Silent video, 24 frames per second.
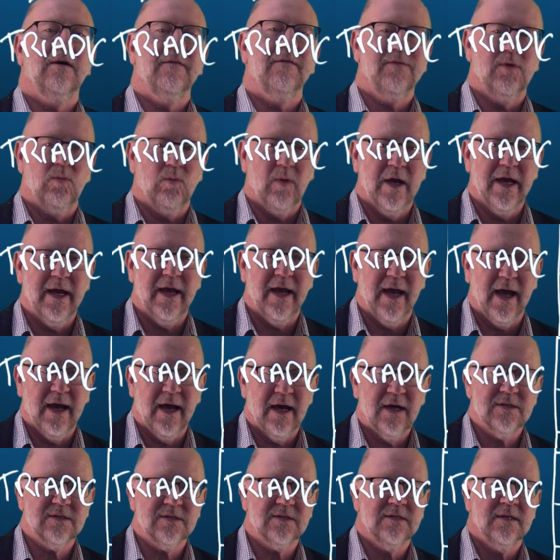of the
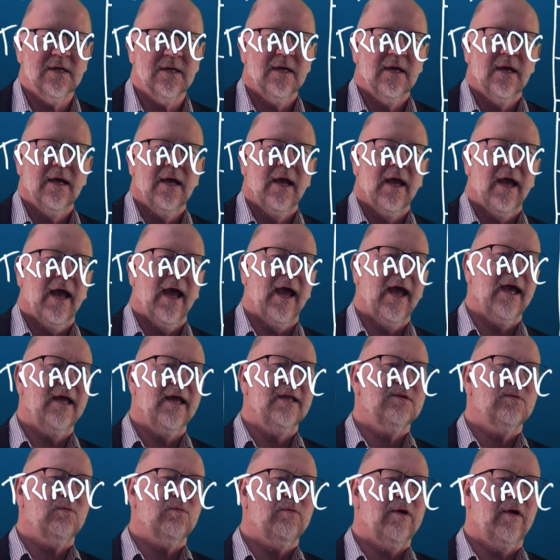warehouse
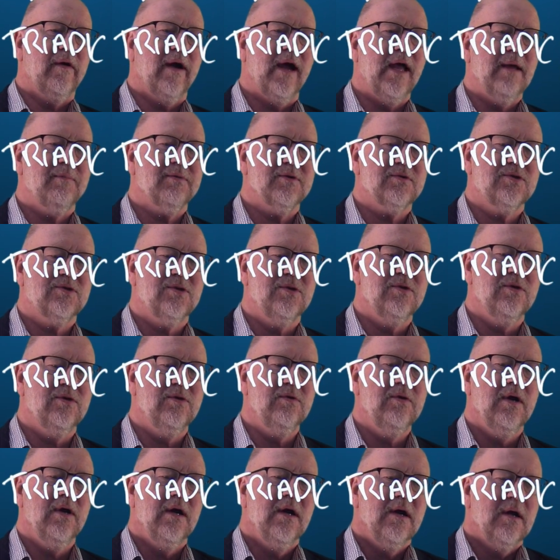and we're able
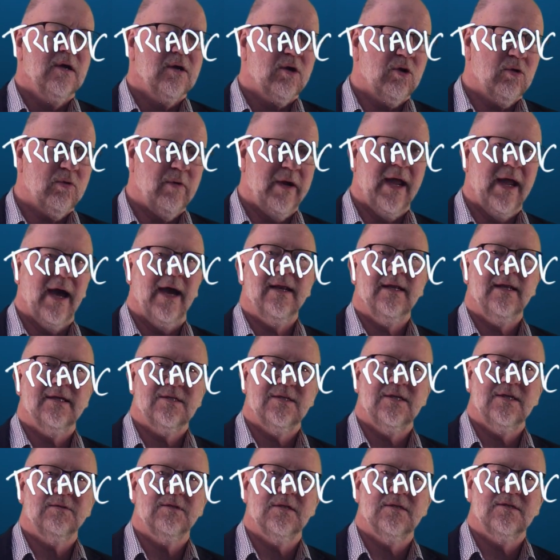to create a
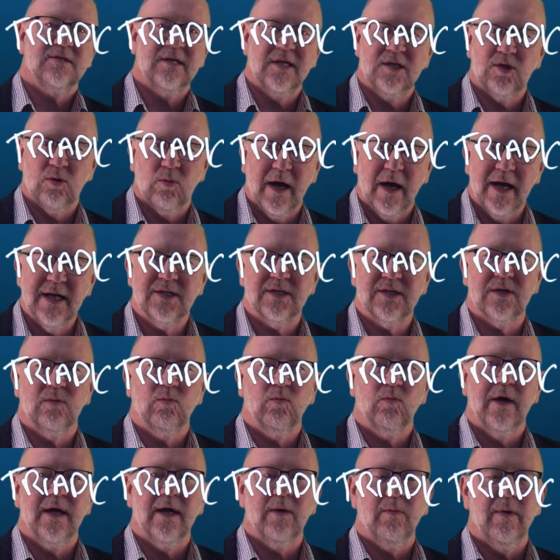situation
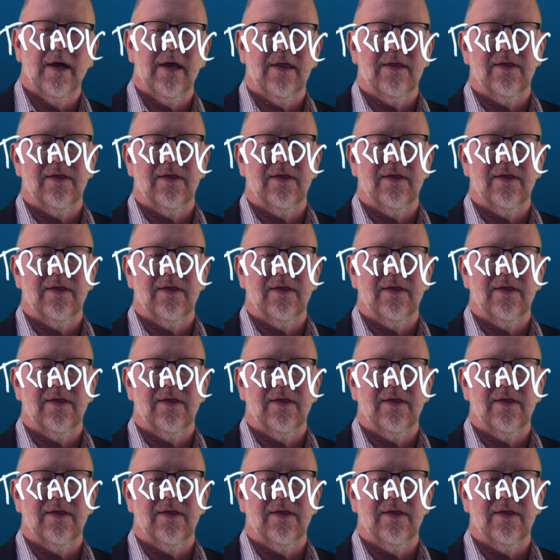where we're